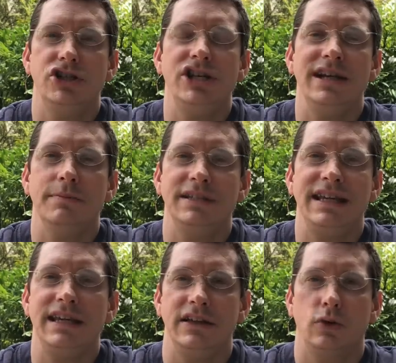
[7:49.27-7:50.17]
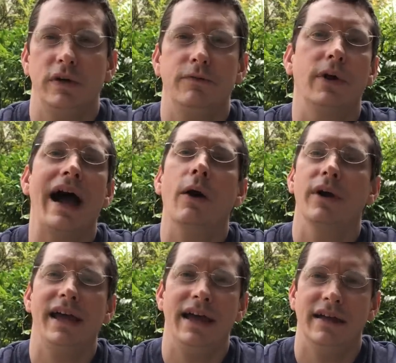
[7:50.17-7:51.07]
GMT 24-hour
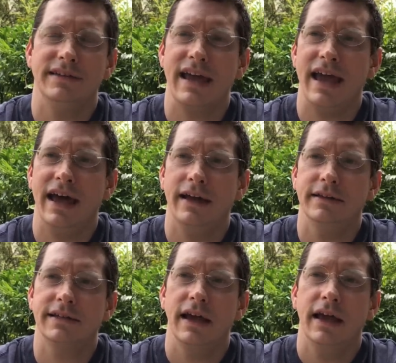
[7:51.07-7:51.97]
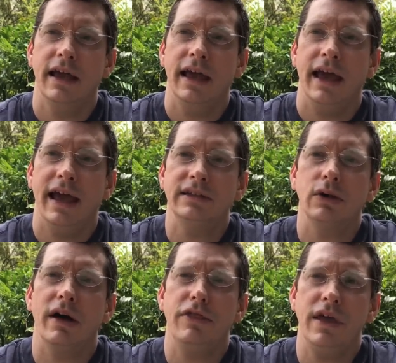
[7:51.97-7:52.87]
hand. And
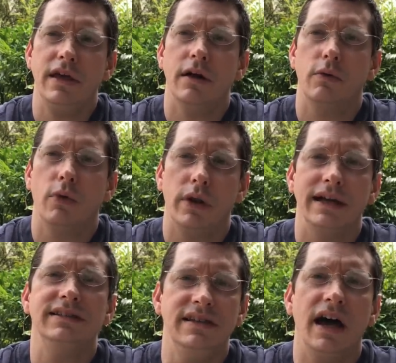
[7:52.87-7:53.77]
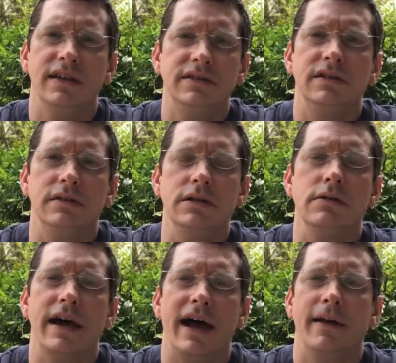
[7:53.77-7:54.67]
so I think Rolex does do
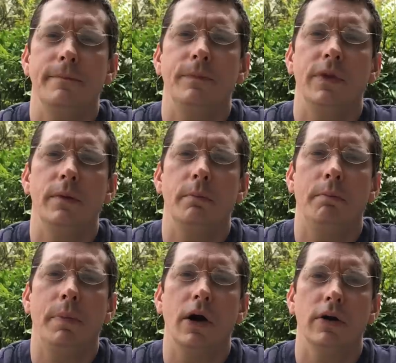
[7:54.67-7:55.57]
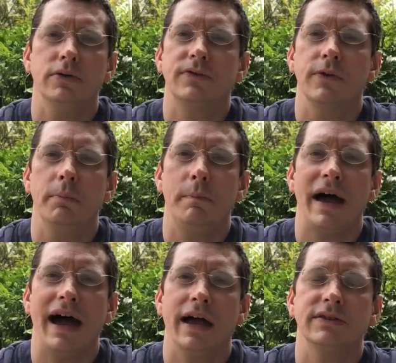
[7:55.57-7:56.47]
that, borrows from the
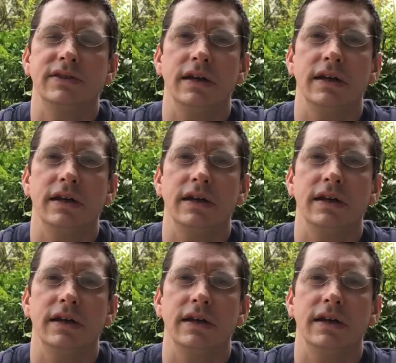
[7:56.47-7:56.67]
past.